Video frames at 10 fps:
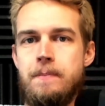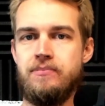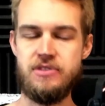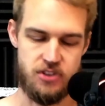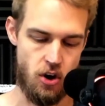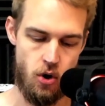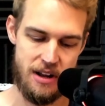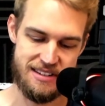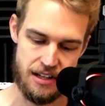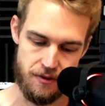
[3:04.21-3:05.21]
So
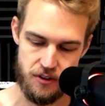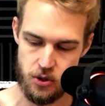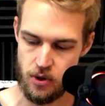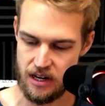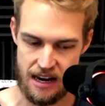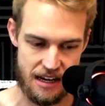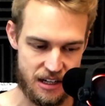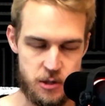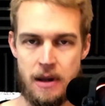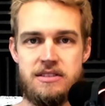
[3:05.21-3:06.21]
instead of doing an
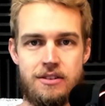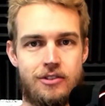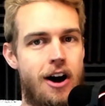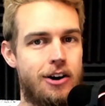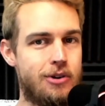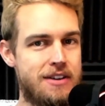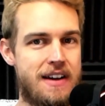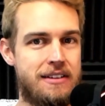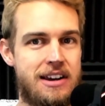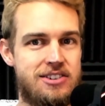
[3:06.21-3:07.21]
expensive concrete
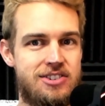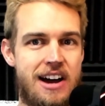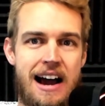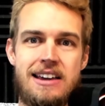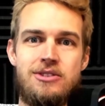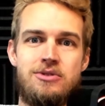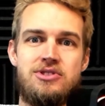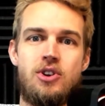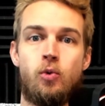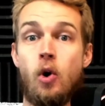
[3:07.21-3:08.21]
foundation, I used
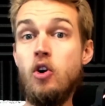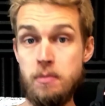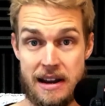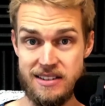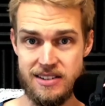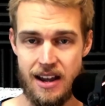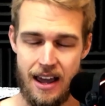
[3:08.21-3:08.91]
road base,